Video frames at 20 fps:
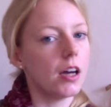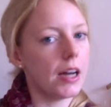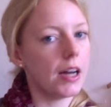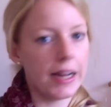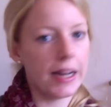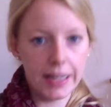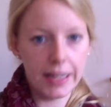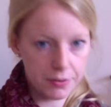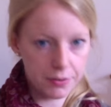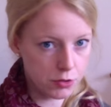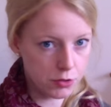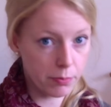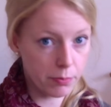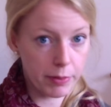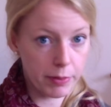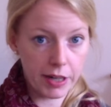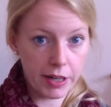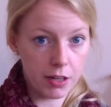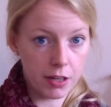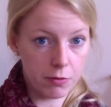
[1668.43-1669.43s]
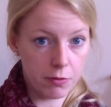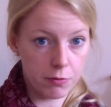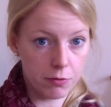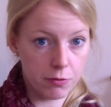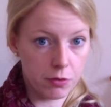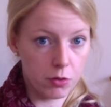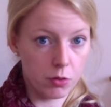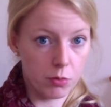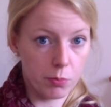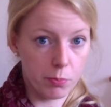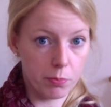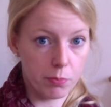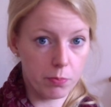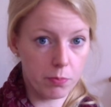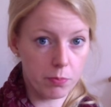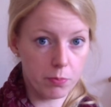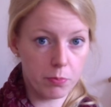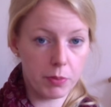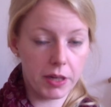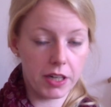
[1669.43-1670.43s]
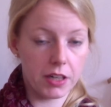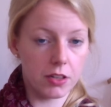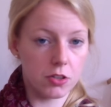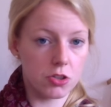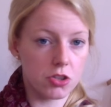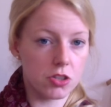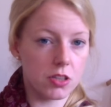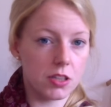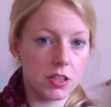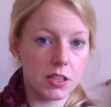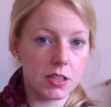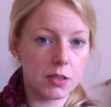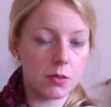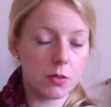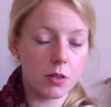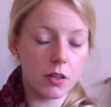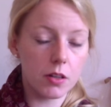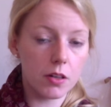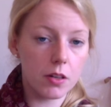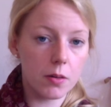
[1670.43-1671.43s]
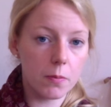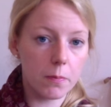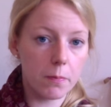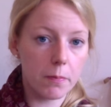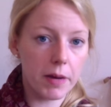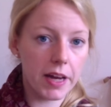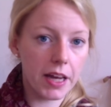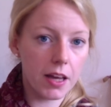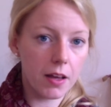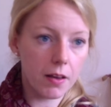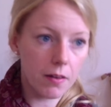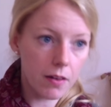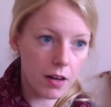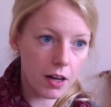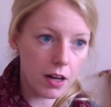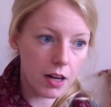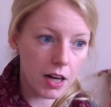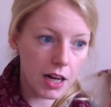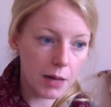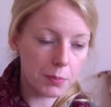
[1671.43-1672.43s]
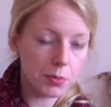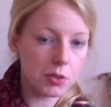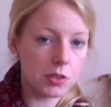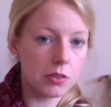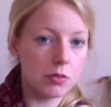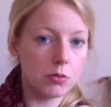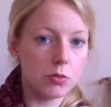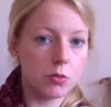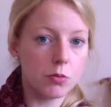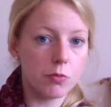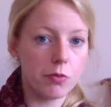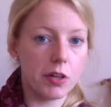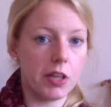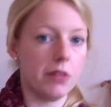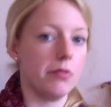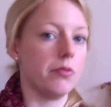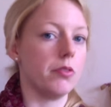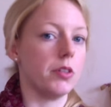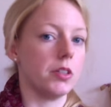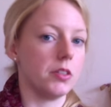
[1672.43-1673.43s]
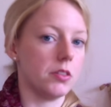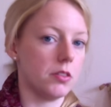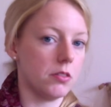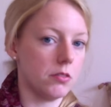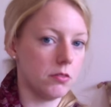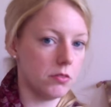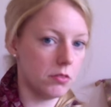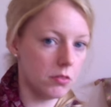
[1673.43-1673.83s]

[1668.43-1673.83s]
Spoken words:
I have to buy a full package. It's my absolute favorite.